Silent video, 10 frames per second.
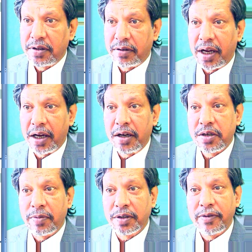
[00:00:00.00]
that means
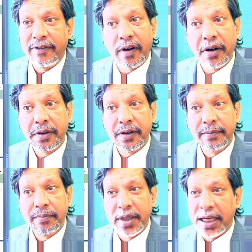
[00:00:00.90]
your English must be
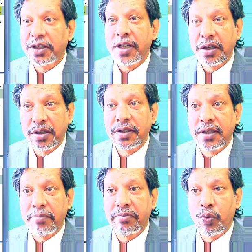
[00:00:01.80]
very good.
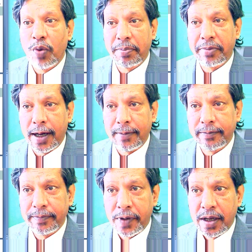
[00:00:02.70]
Pronunciation is number
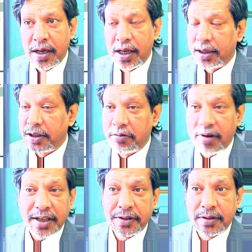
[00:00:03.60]
one problem.
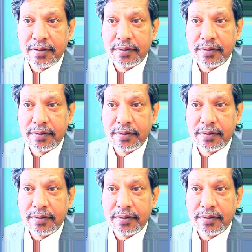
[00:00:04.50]
The